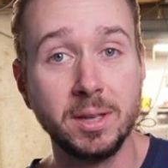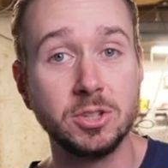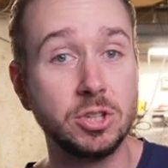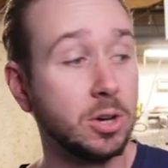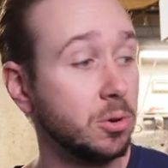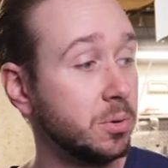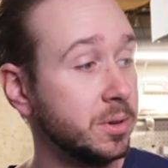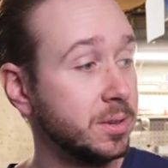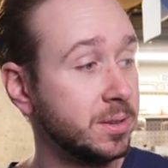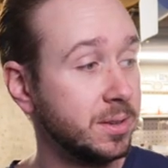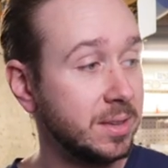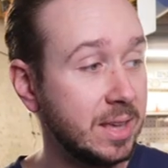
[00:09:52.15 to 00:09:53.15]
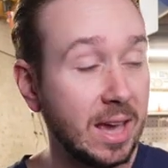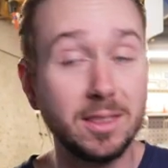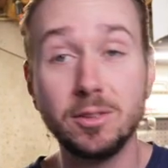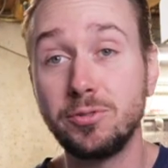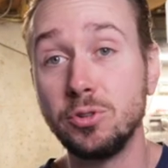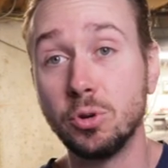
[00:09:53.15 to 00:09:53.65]
So
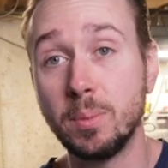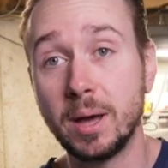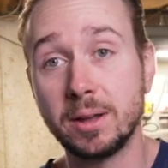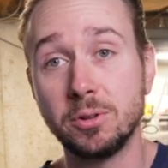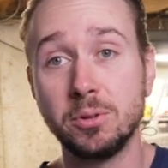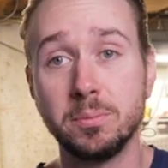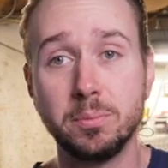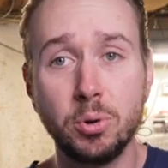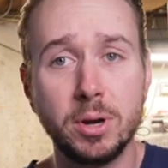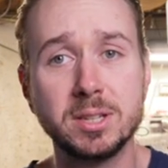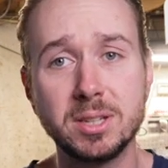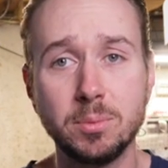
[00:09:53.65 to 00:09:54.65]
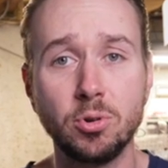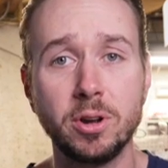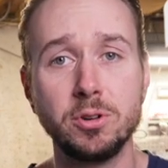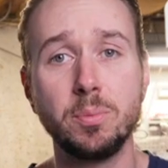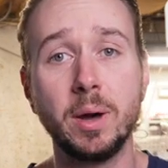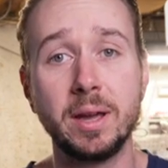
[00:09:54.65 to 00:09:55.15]
get the fuel bottle, put it somewhere
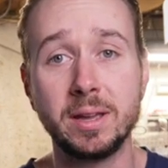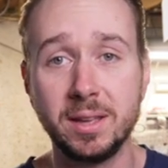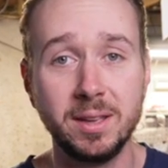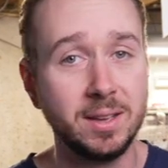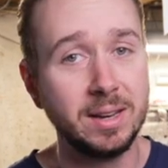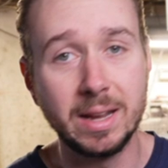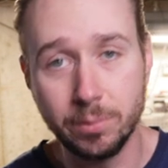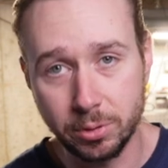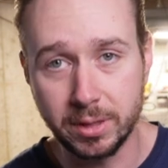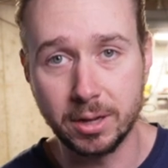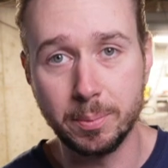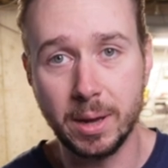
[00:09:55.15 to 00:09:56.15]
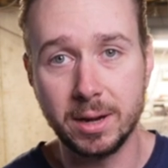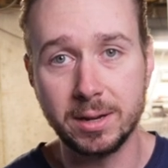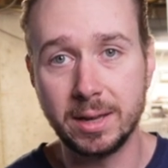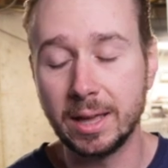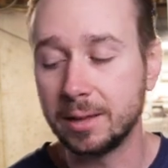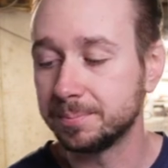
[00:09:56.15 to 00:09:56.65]
on your bike, never think about
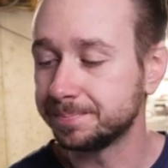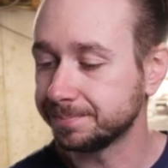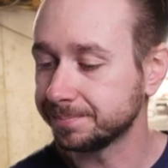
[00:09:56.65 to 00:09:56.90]
it again.